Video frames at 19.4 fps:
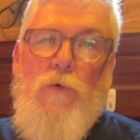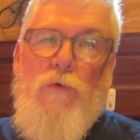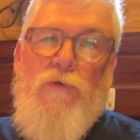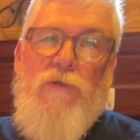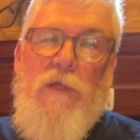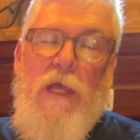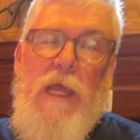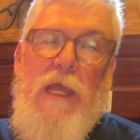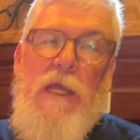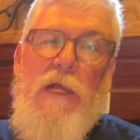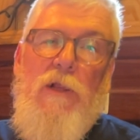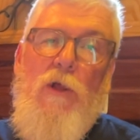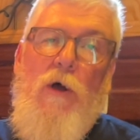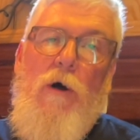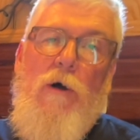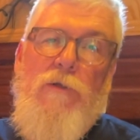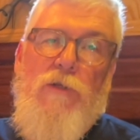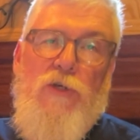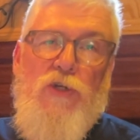stay
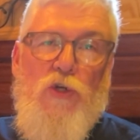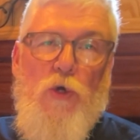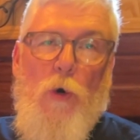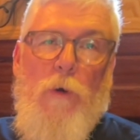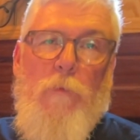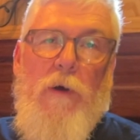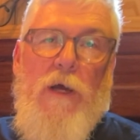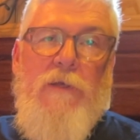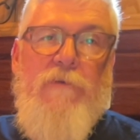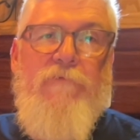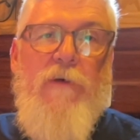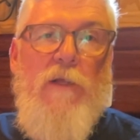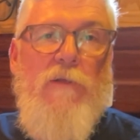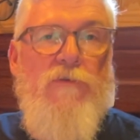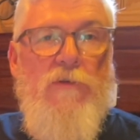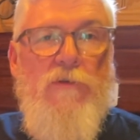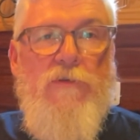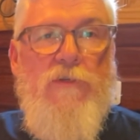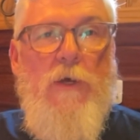along the shore by
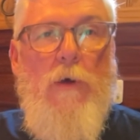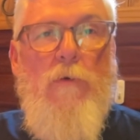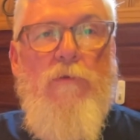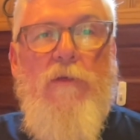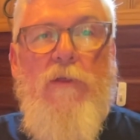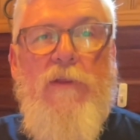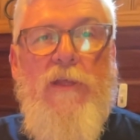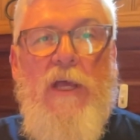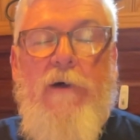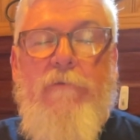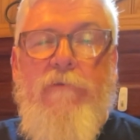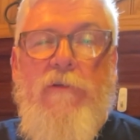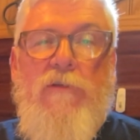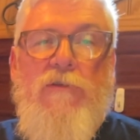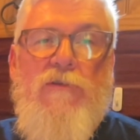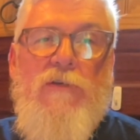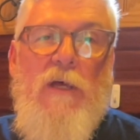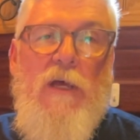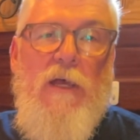Spelson South and the
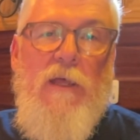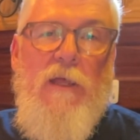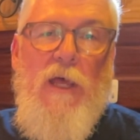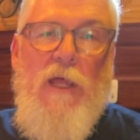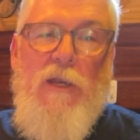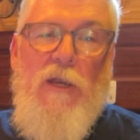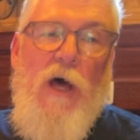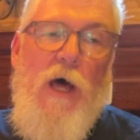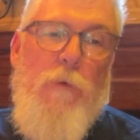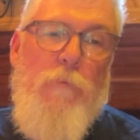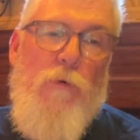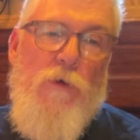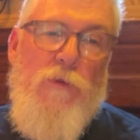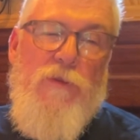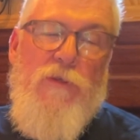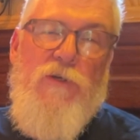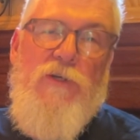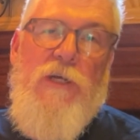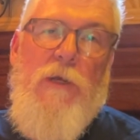Ovens and not
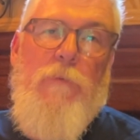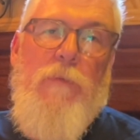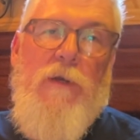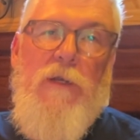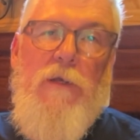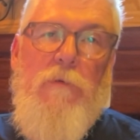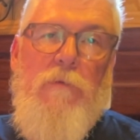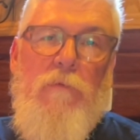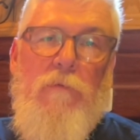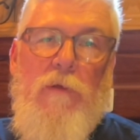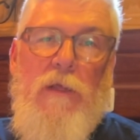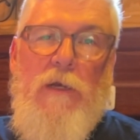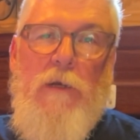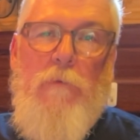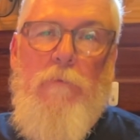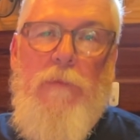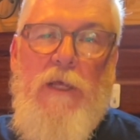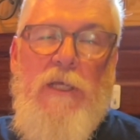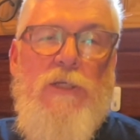put the ship in
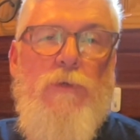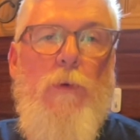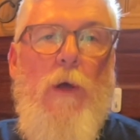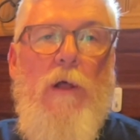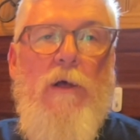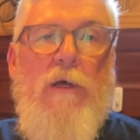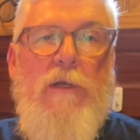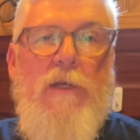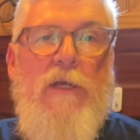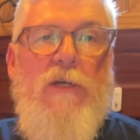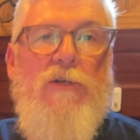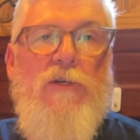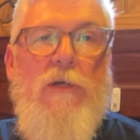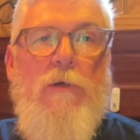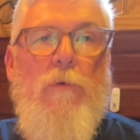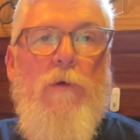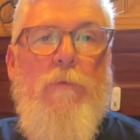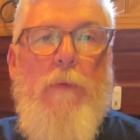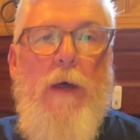a big swell
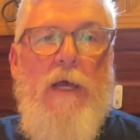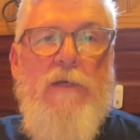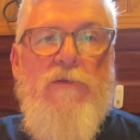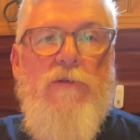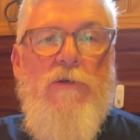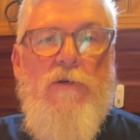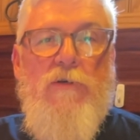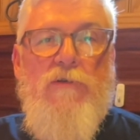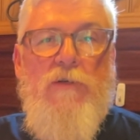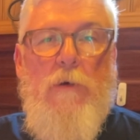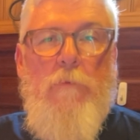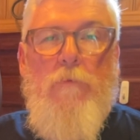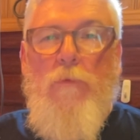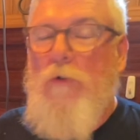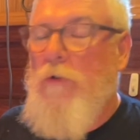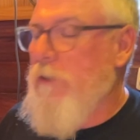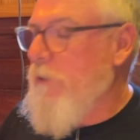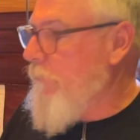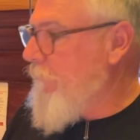condition with passengers on
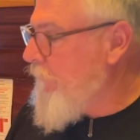board.